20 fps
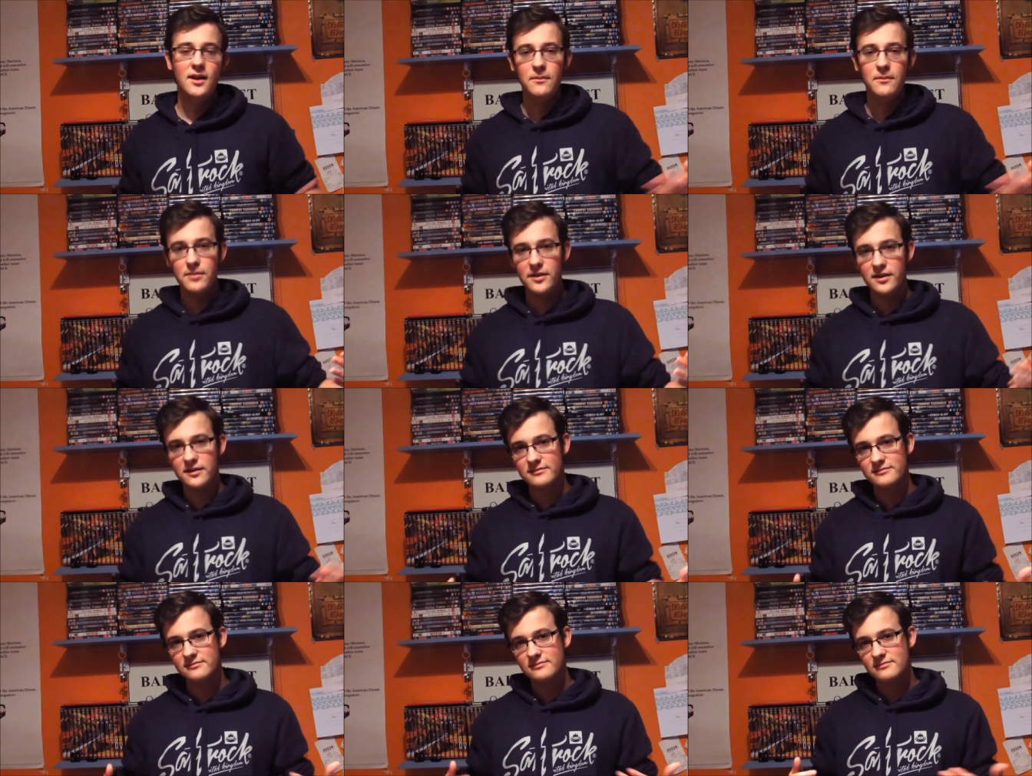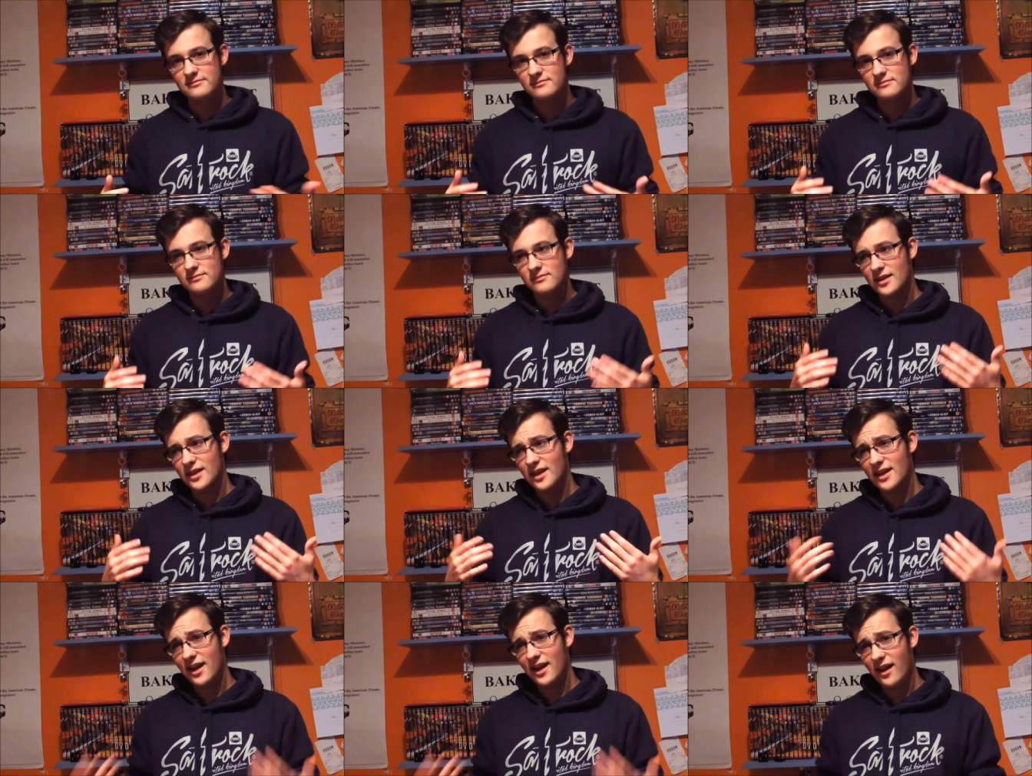But
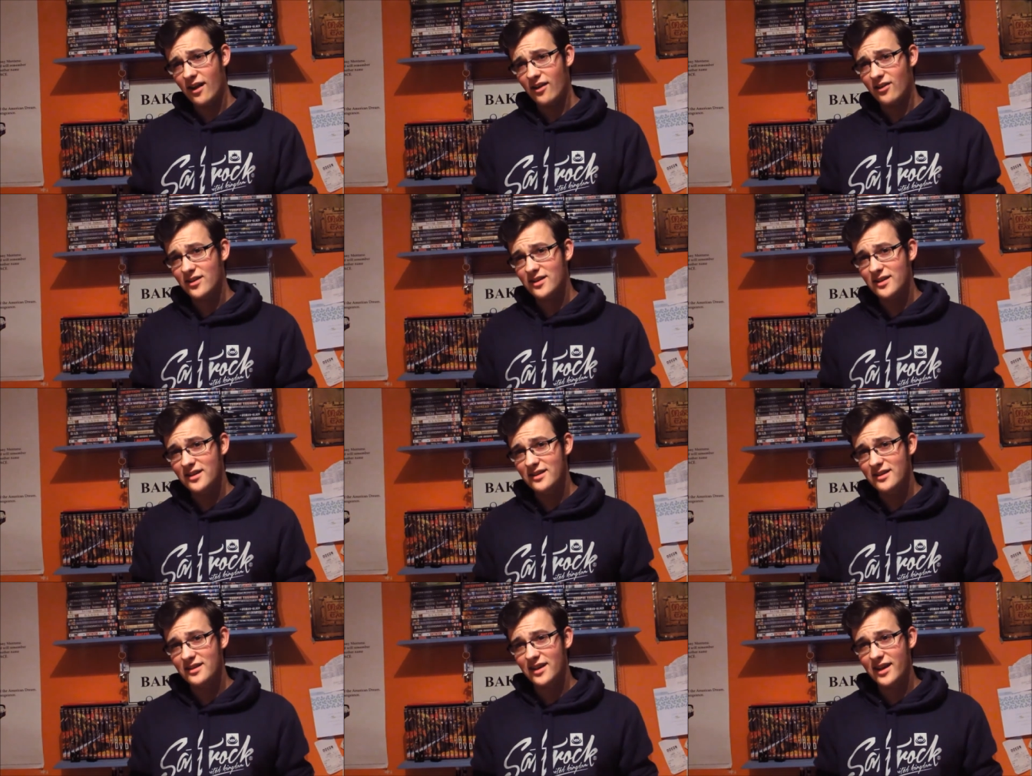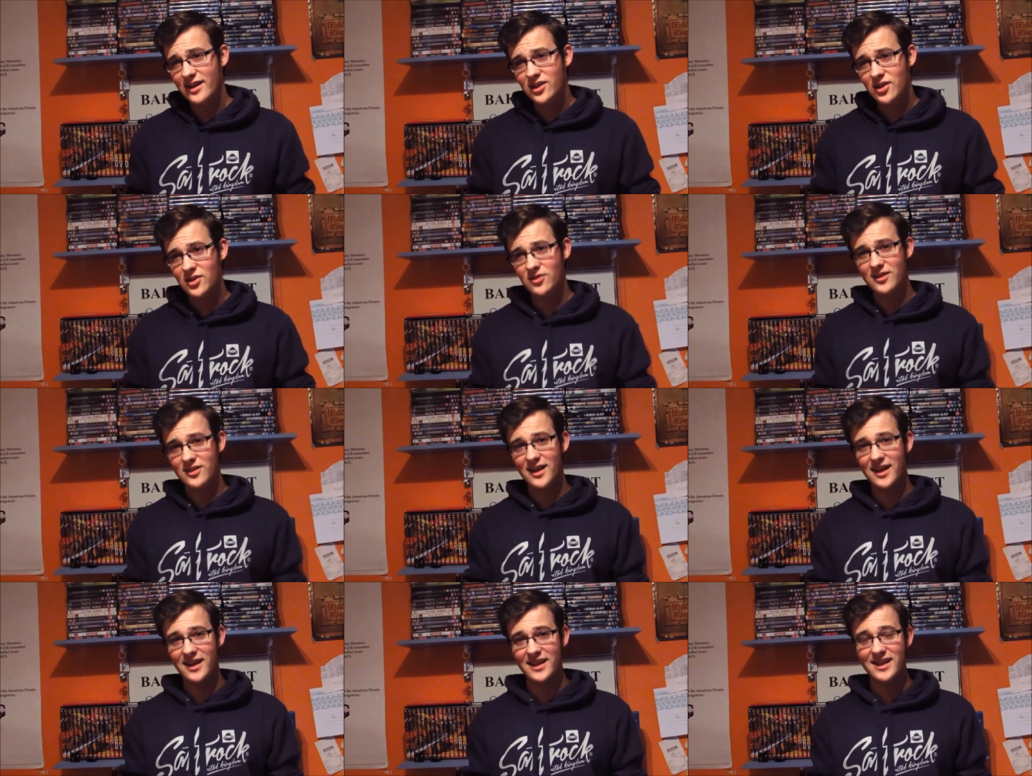Clara, I don't
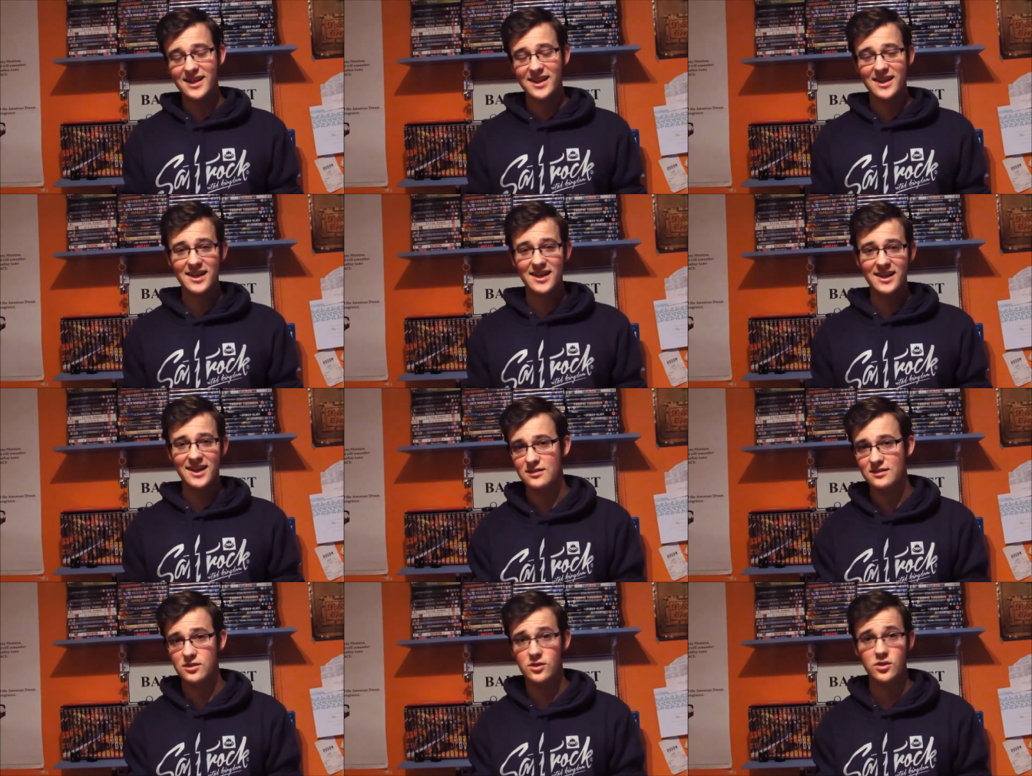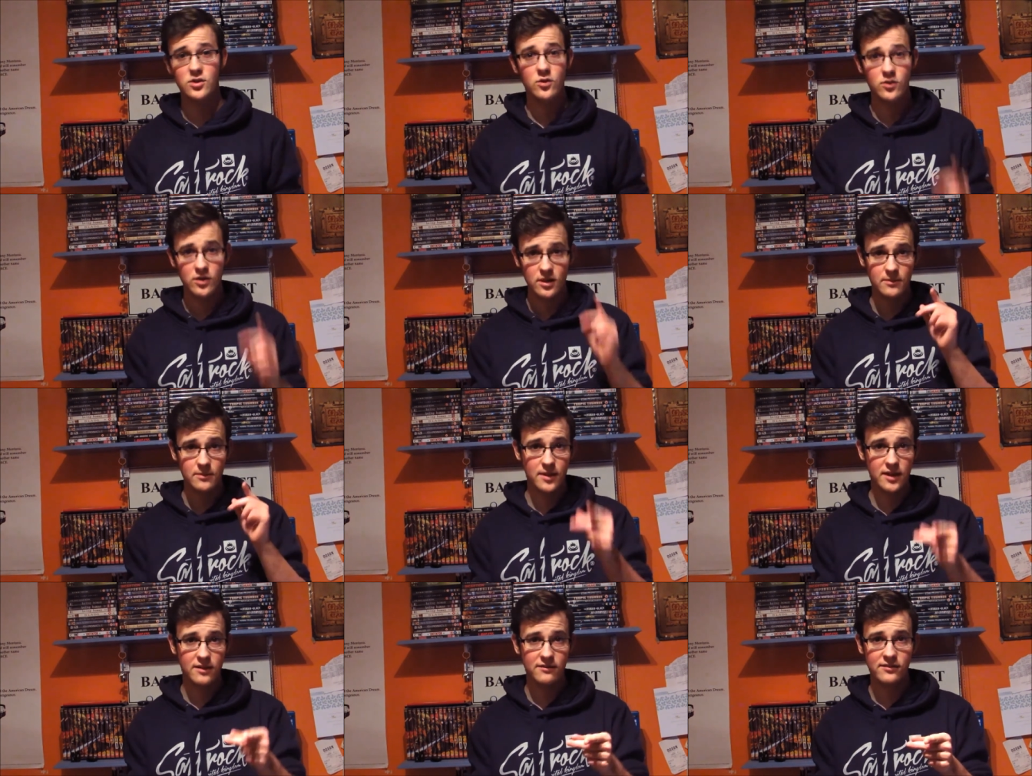like. Do you know who I'm going to
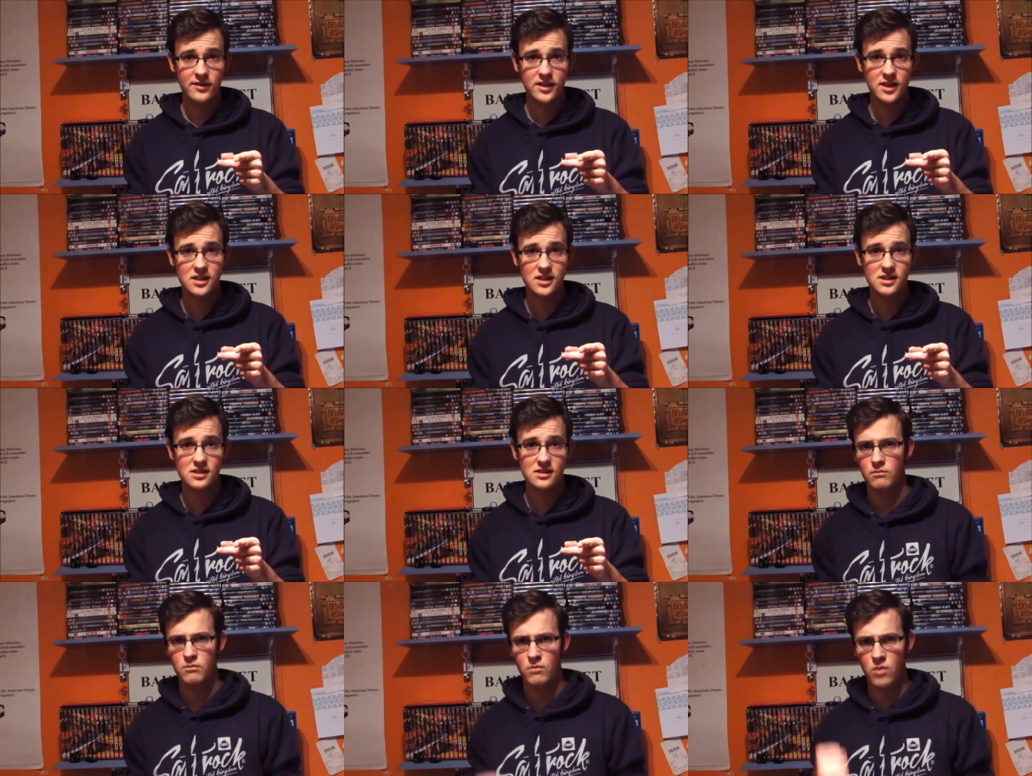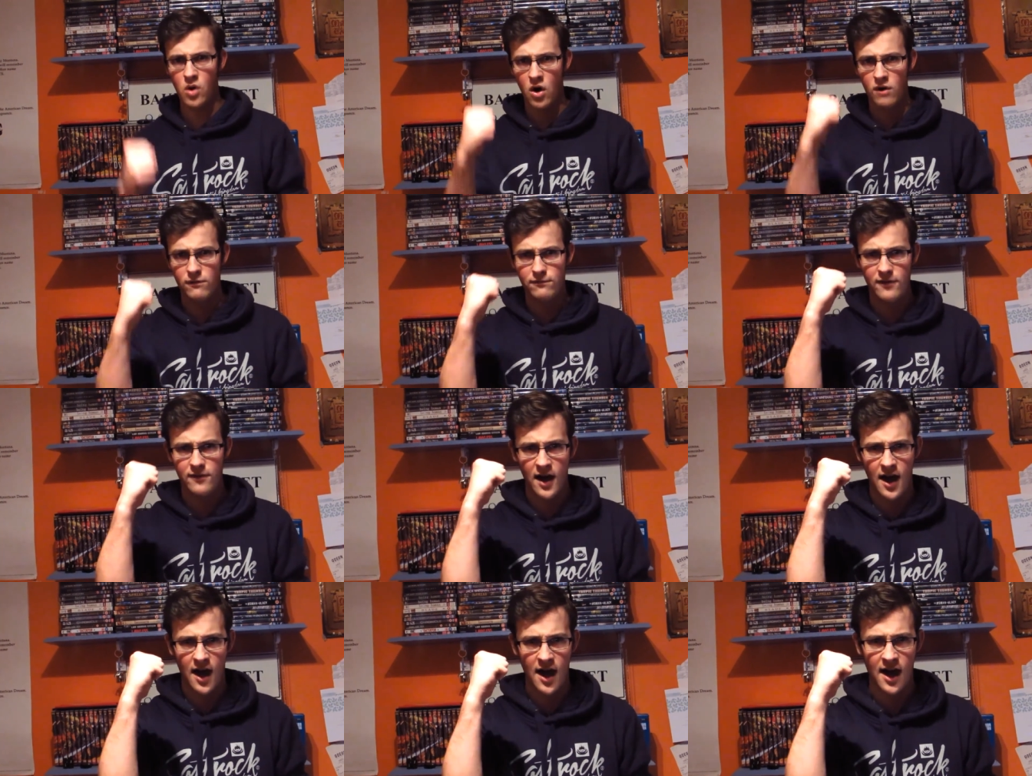blame for this?
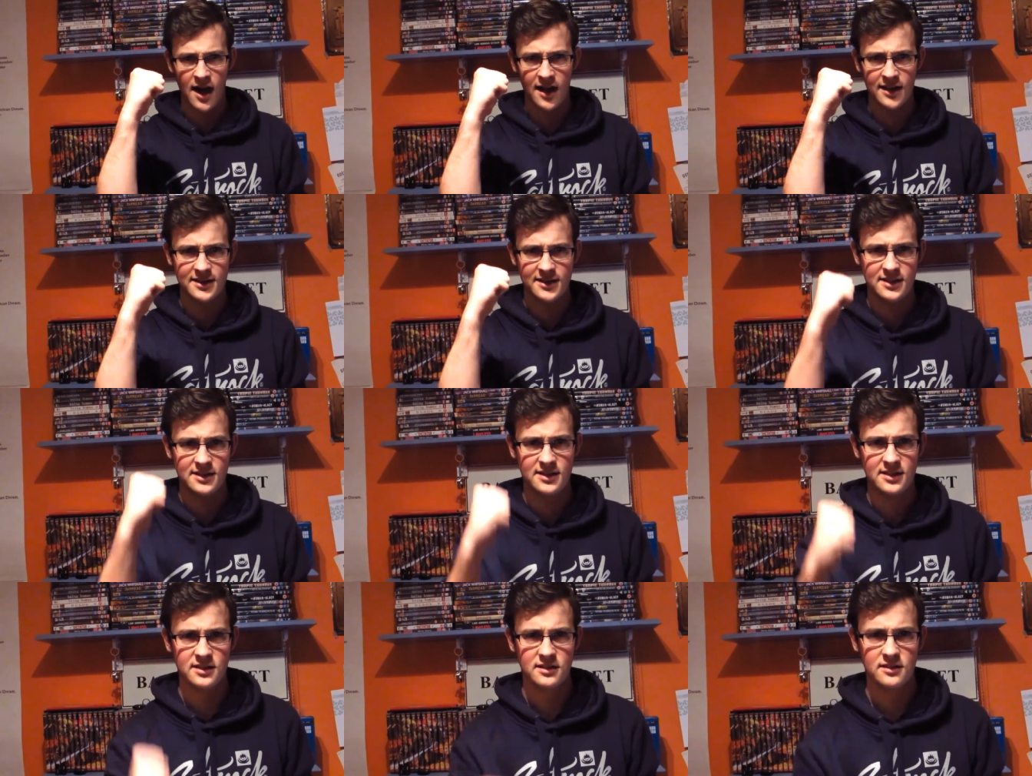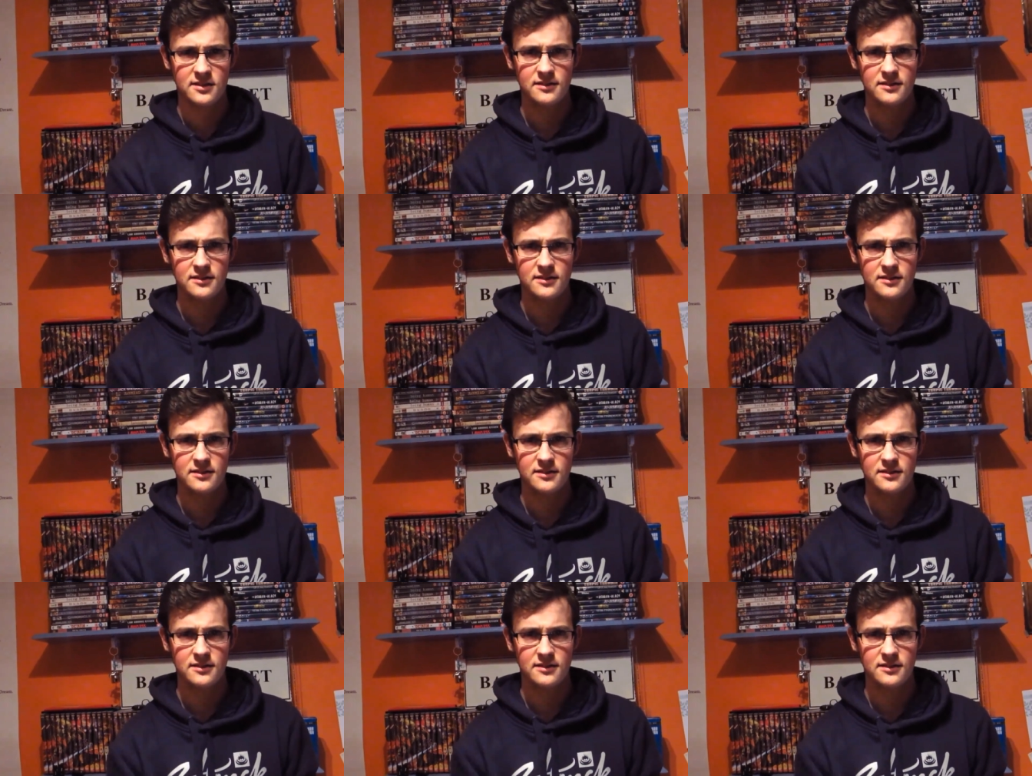Moffat!